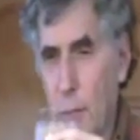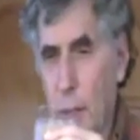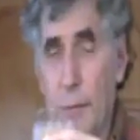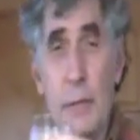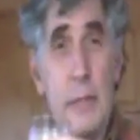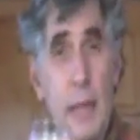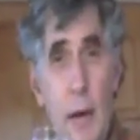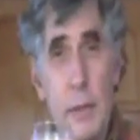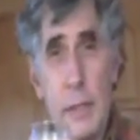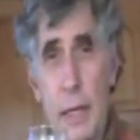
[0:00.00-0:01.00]
You'll have to see
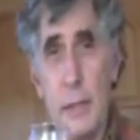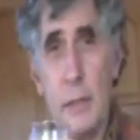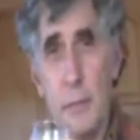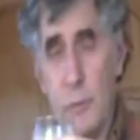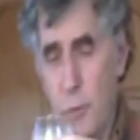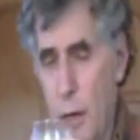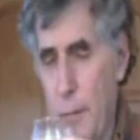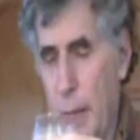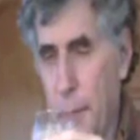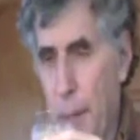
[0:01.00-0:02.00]
how it tastes and try to
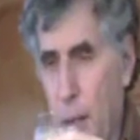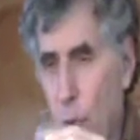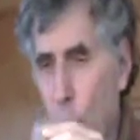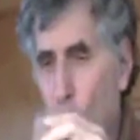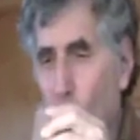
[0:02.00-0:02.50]
make it better.